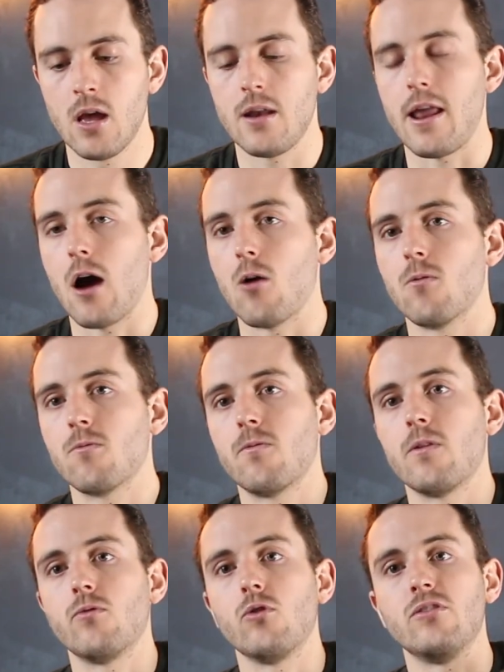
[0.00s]
Now,
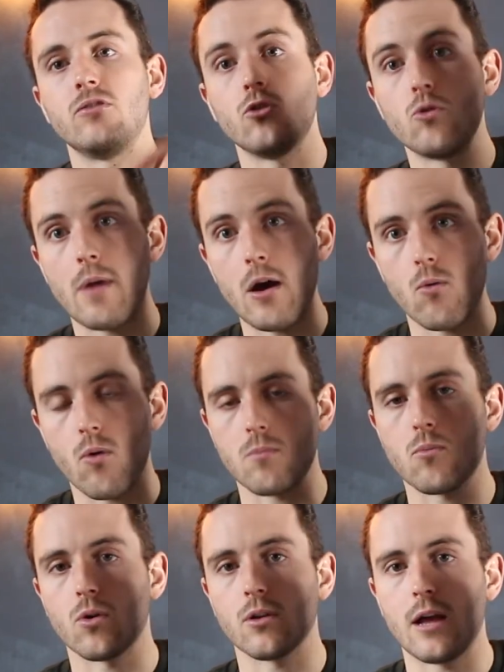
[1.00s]
if we zoom out
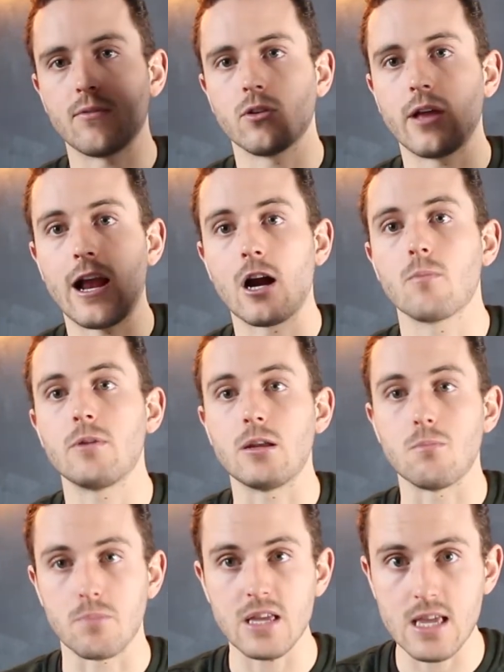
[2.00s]
one more level,
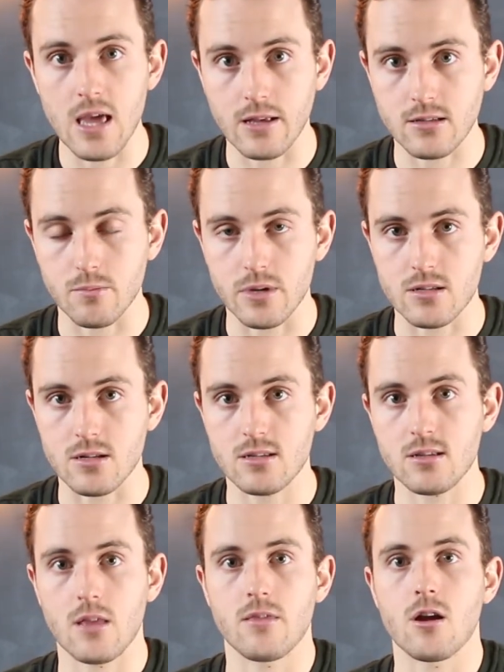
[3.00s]
Airbnb as a
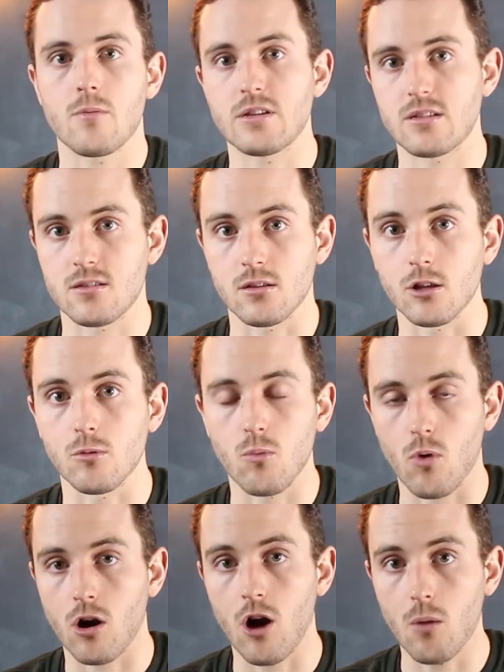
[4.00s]
business, their business is a little bit
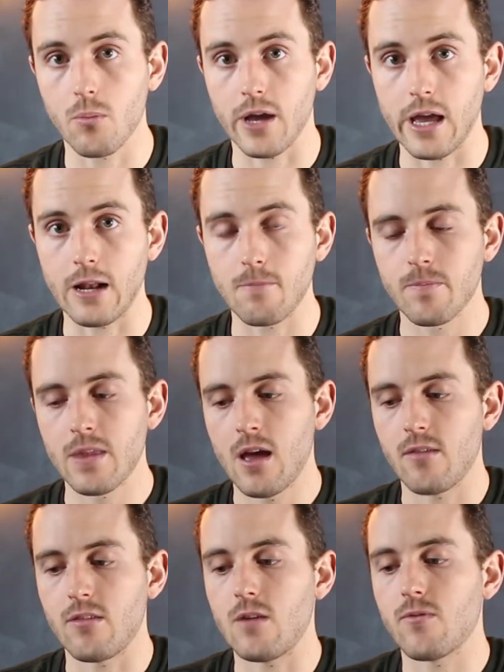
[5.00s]
more complicated.
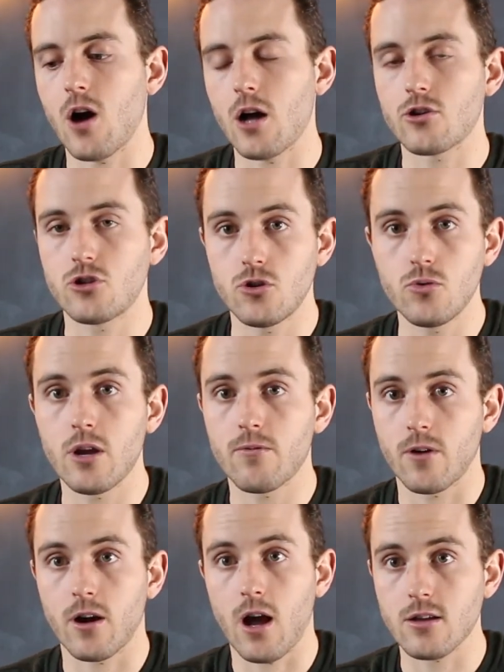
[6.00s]
They've got two
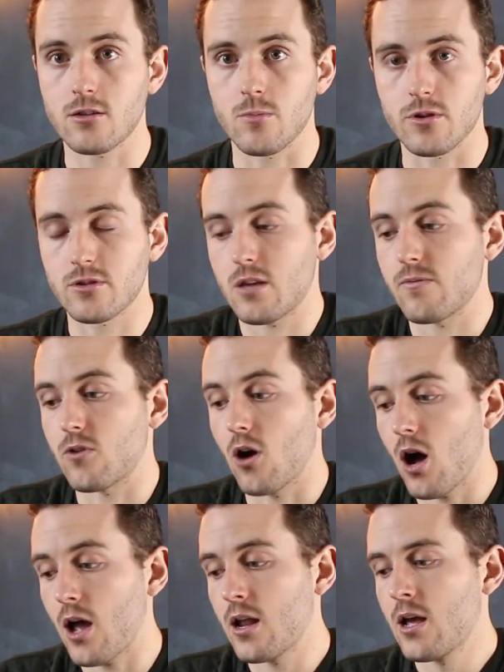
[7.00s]
different customers. They've
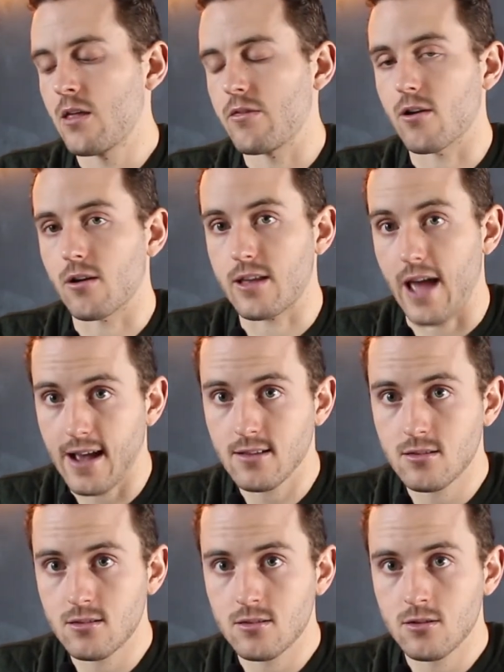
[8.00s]
got their
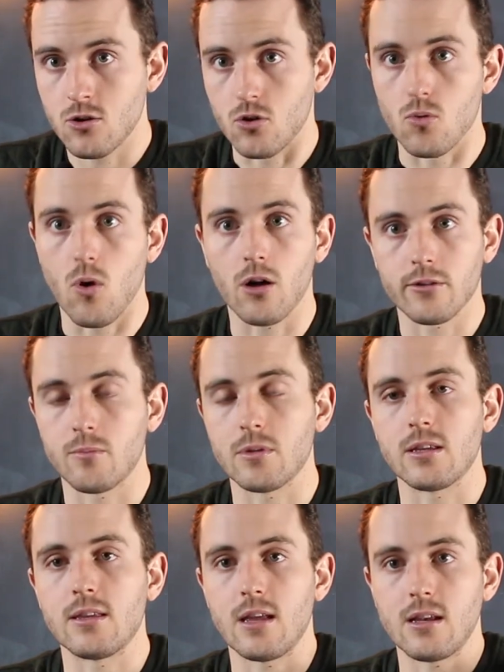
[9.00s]
guests, who
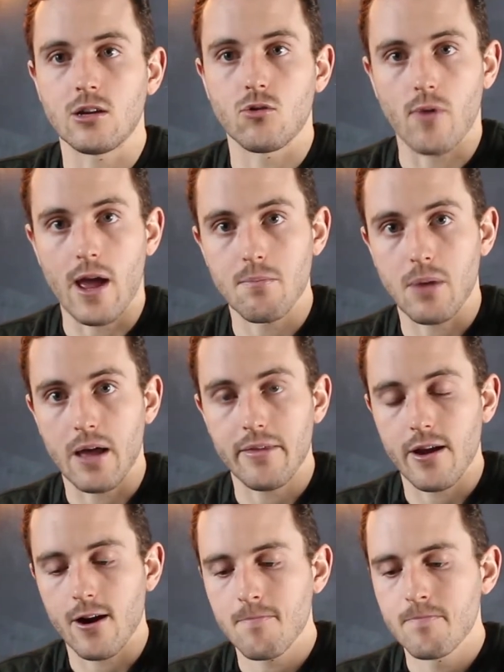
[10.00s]
ultimately they did right by
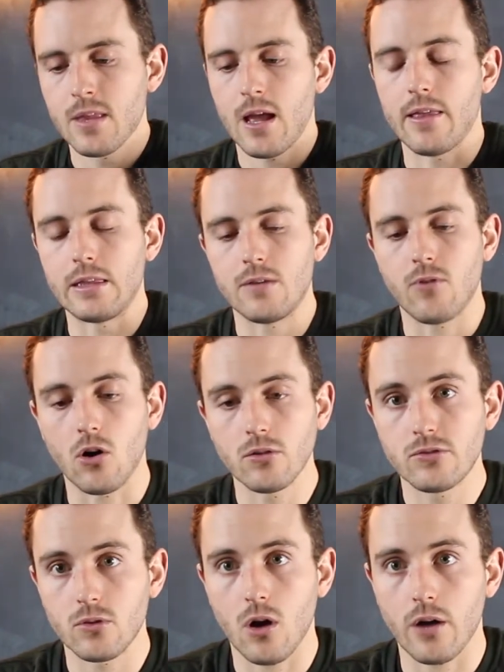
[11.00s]
there, and they've
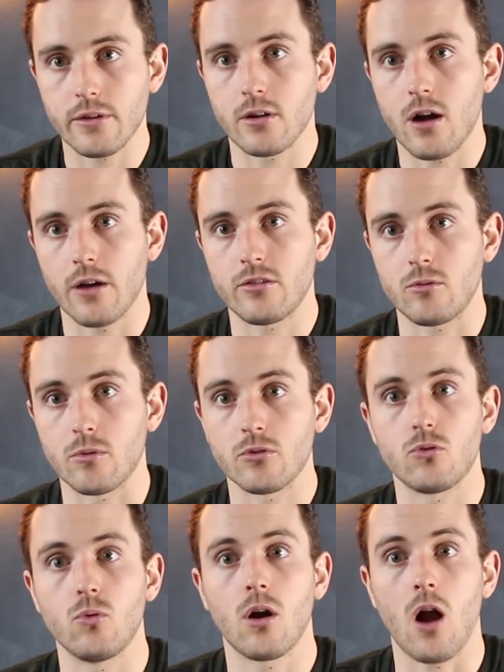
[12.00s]
also got their customers
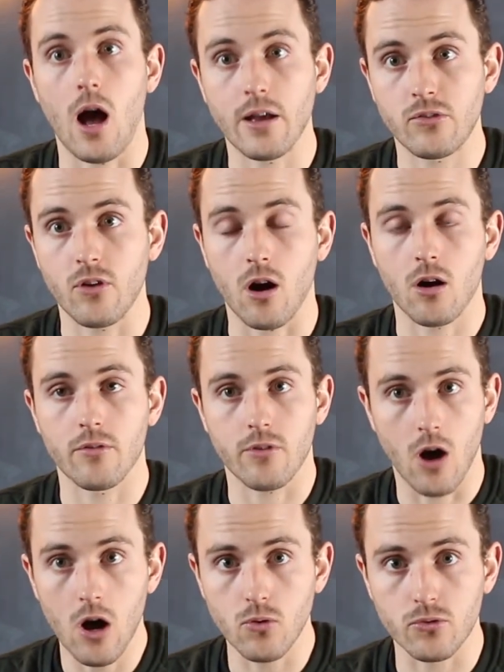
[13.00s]
who are us, are the
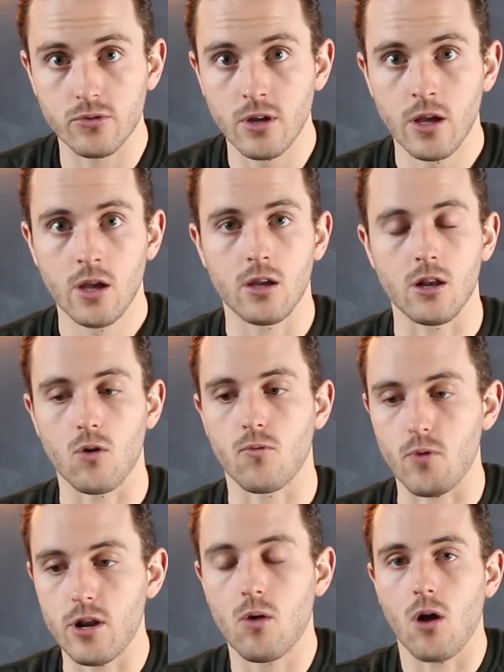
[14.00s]
host. You know, if
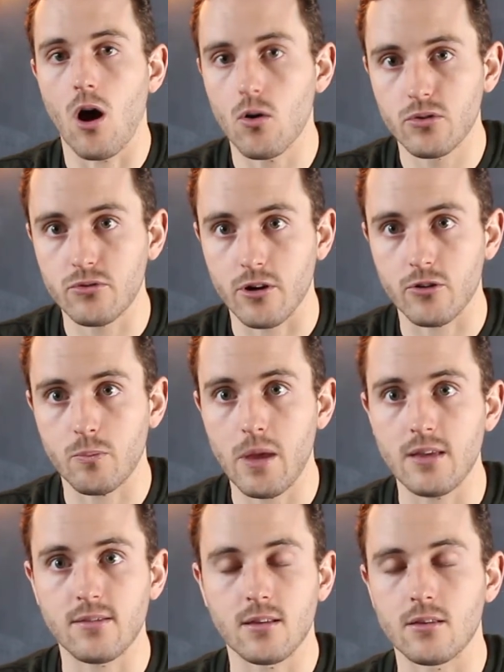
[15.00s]
we host our
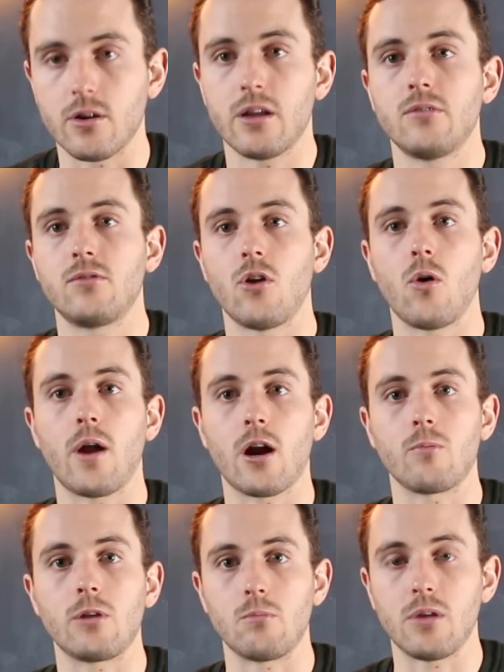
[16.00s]
space, then there is no
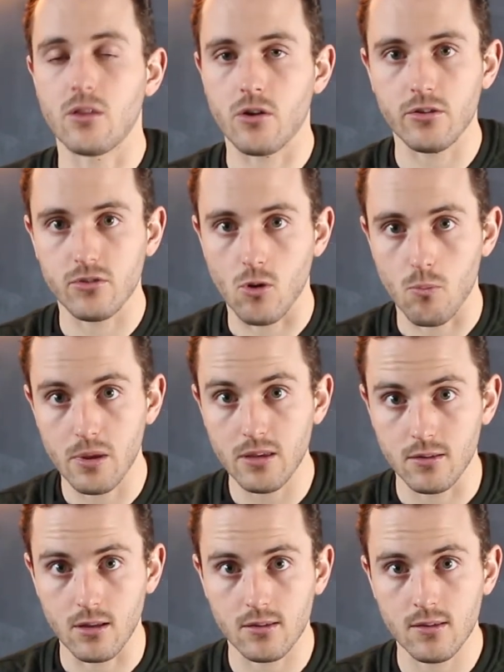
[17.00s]
Airbnb, there is no
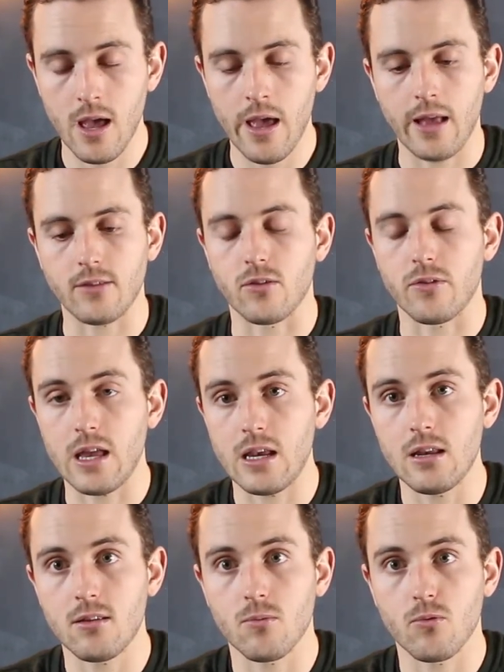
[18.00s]
business. And so they
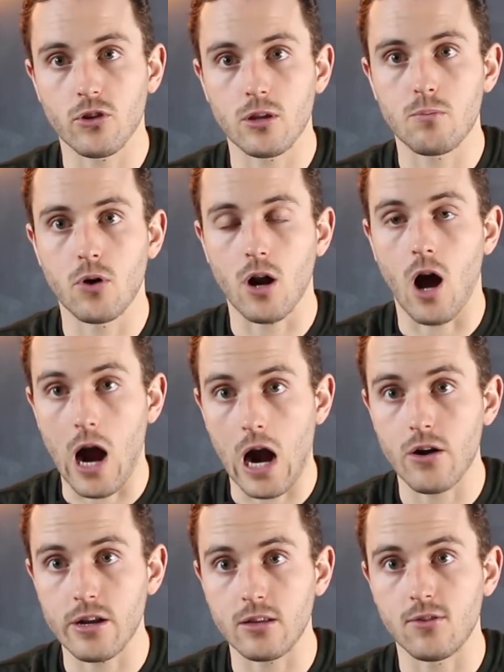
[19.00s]
need to really put
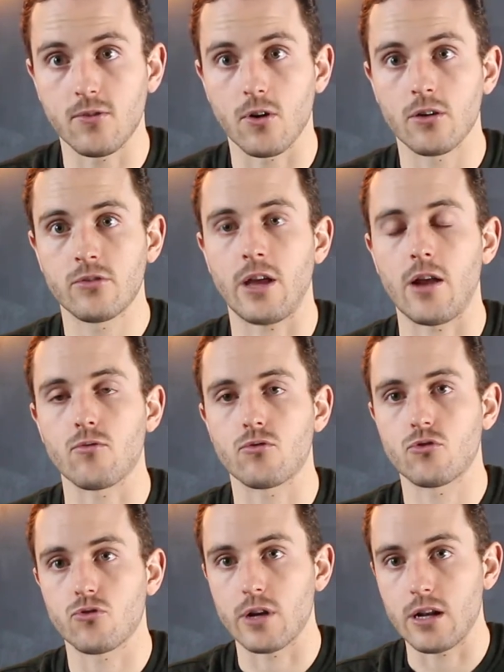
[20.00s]
our needs first and
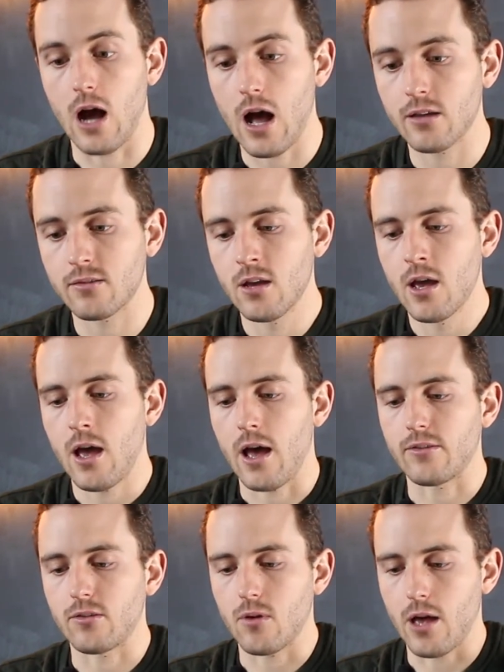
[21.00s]
treat us
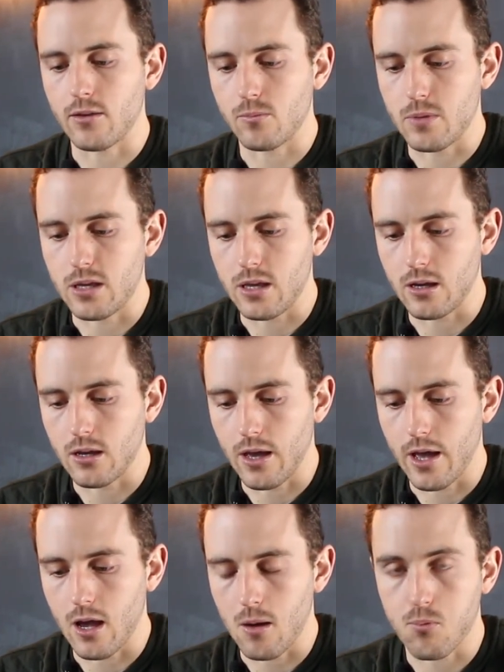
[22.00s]
as, as being
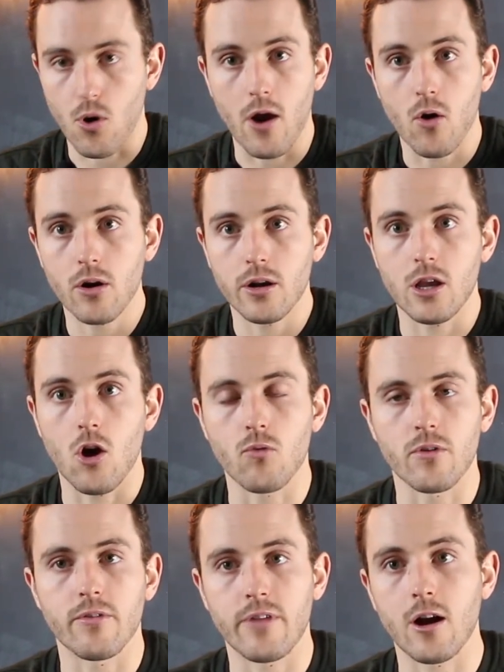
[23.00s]
a priority
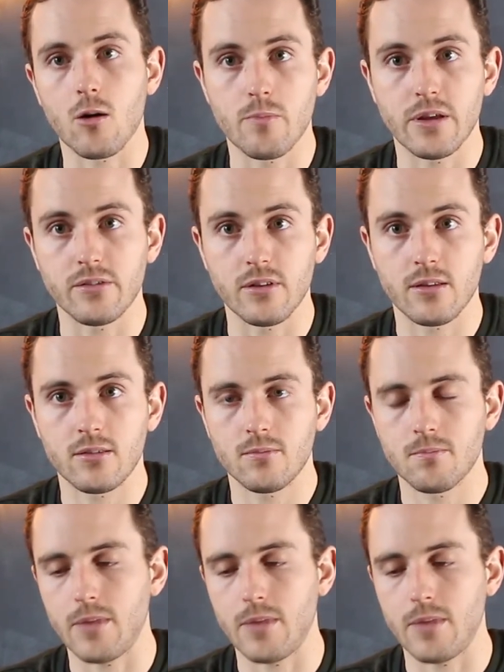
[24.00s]
over their business.